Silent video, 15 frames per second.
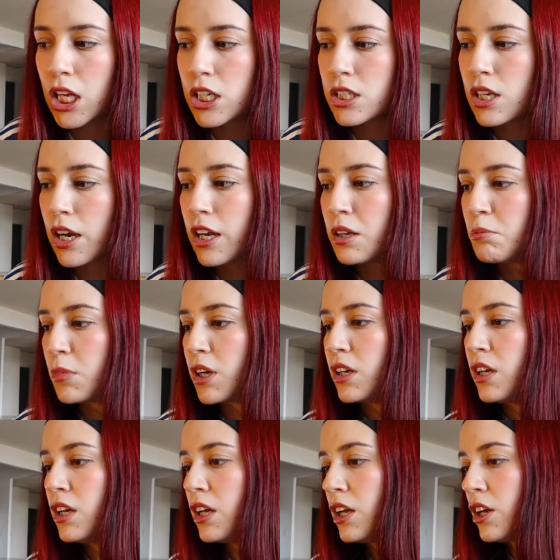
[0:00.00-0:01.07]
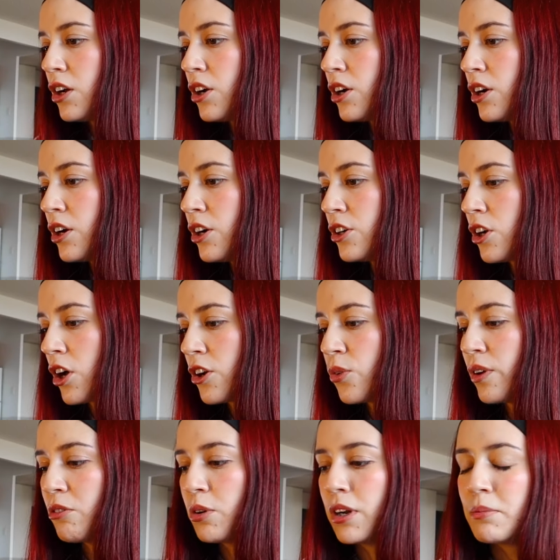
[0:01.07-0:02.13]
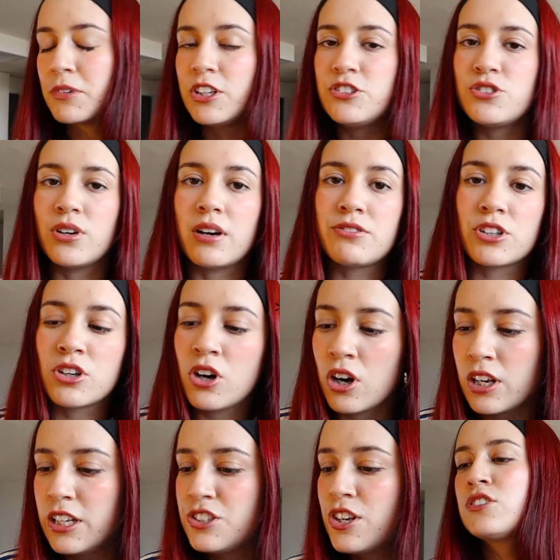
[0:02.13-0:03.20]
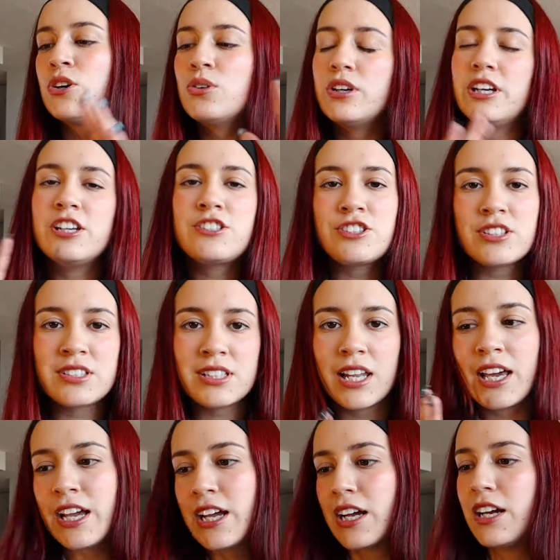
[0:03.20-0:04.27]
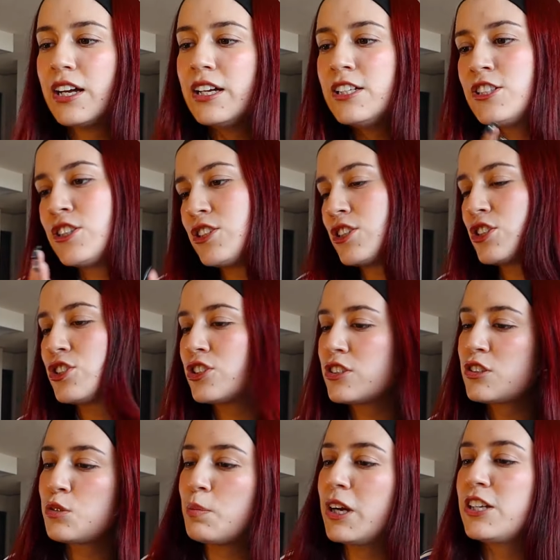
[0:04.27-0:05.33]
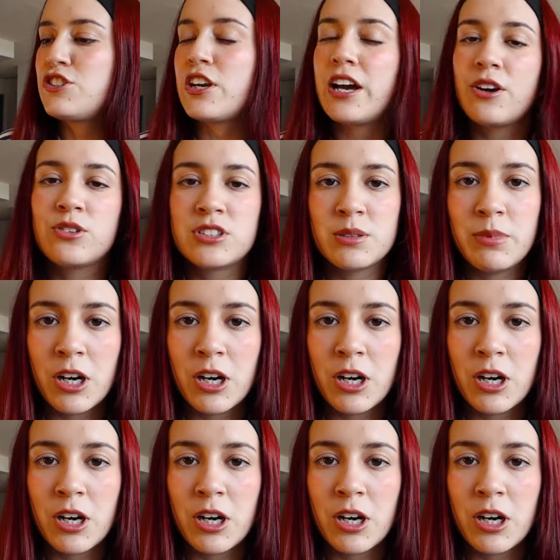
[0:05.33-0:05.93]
like dyeing my hair, not knowing what I'm gonna do after college. So it's just like, it's just my channel's